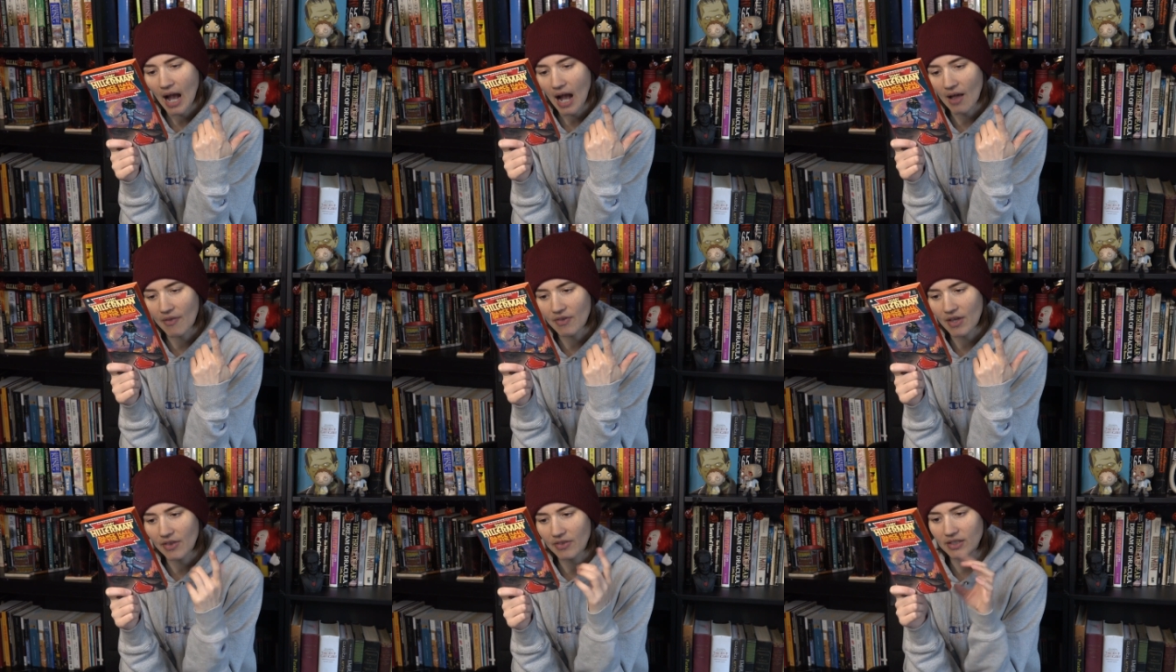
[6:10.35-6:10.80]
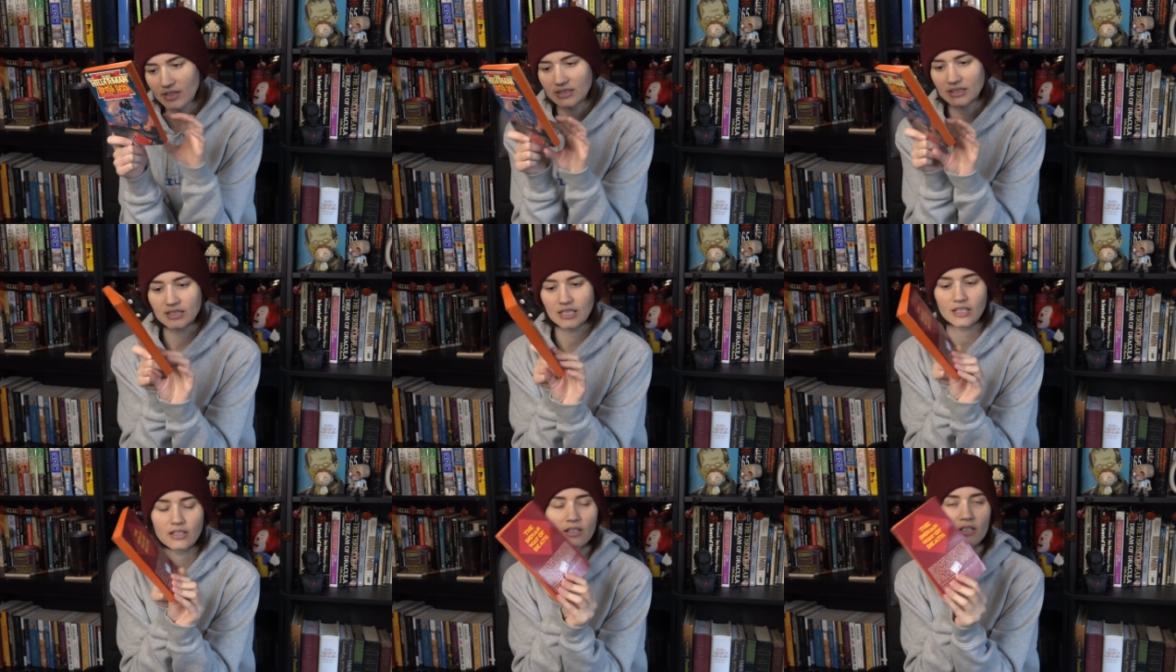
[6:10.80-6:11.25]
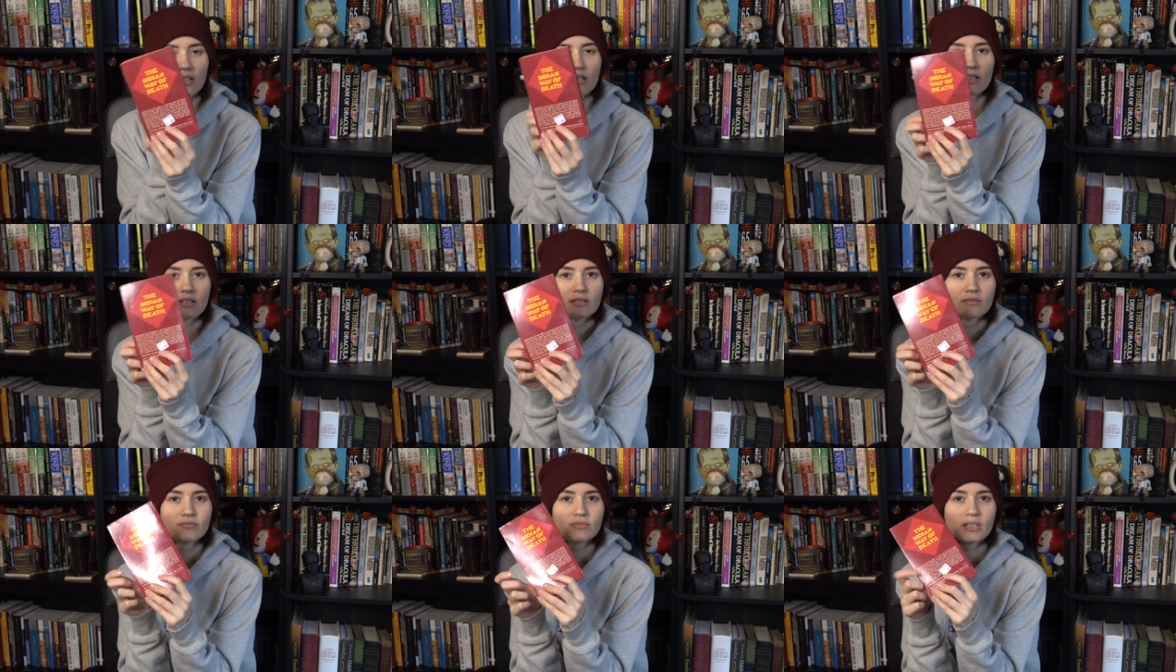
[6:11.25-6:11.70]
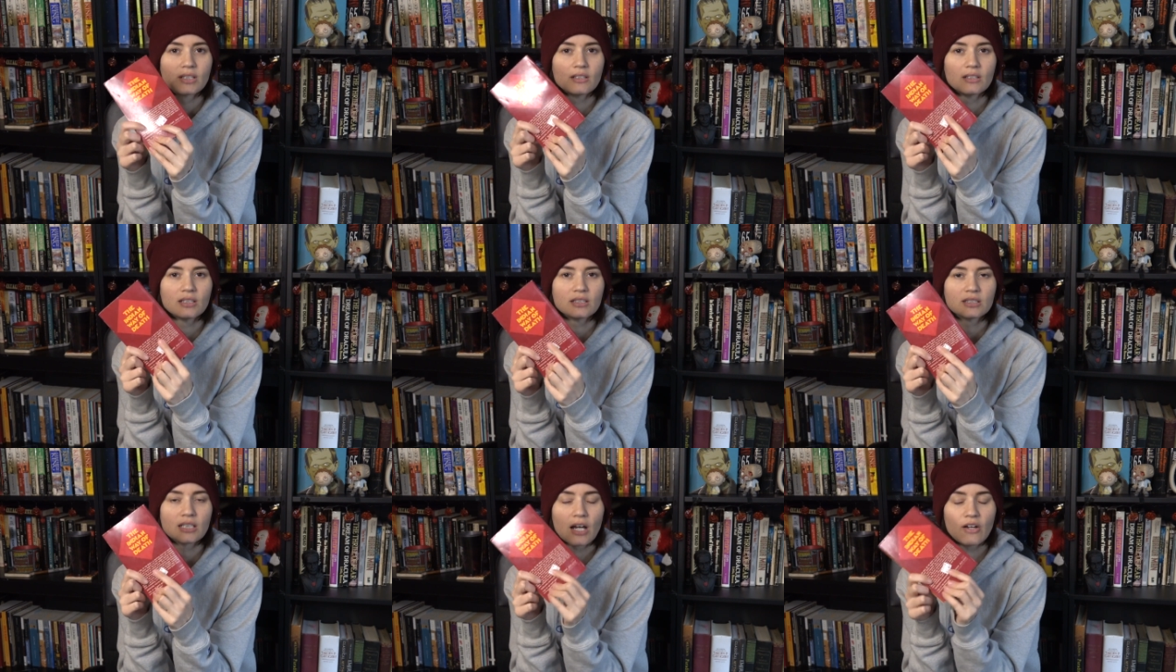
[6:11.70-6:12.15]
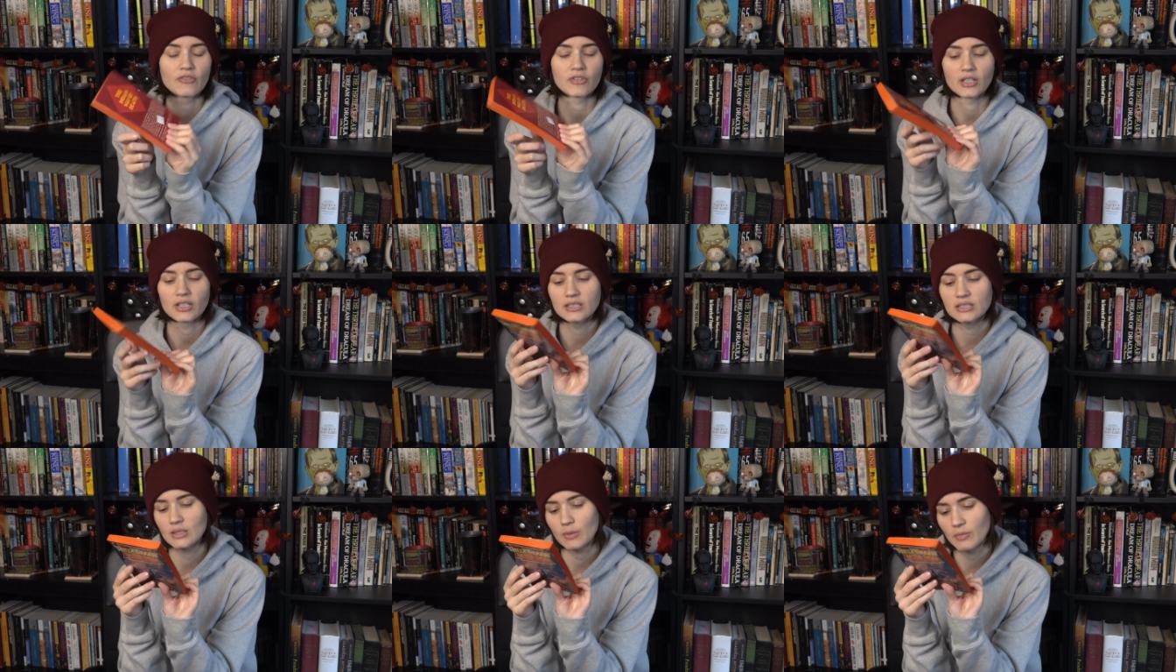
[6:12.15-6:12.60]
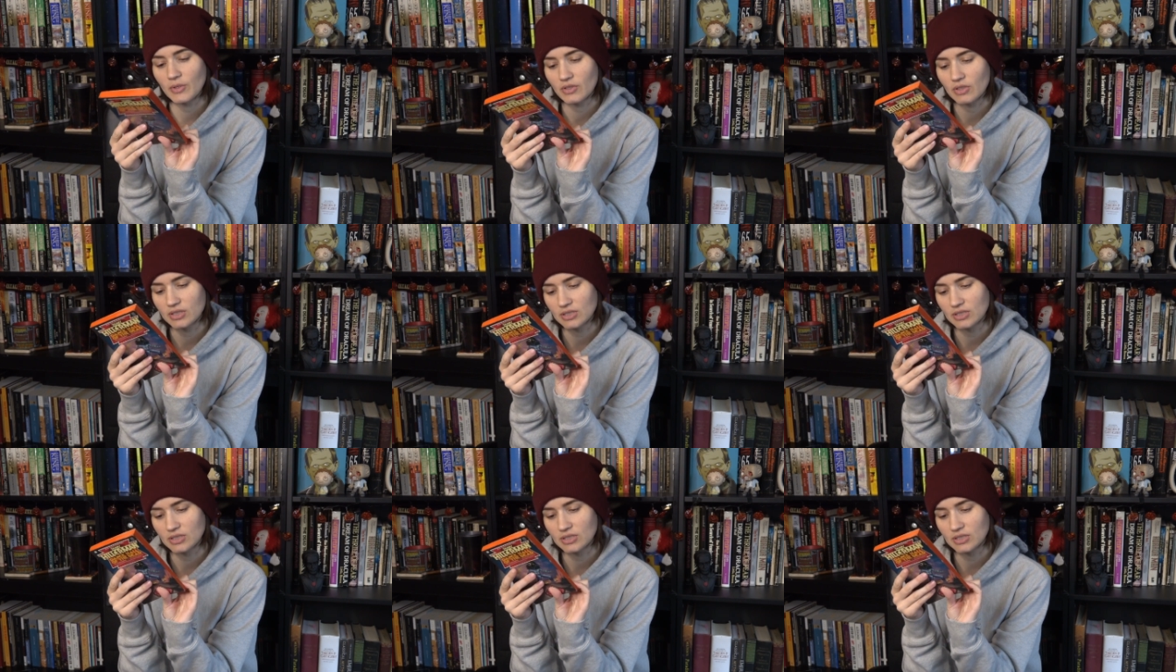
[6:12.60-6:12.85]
and then the sticker is covering some of the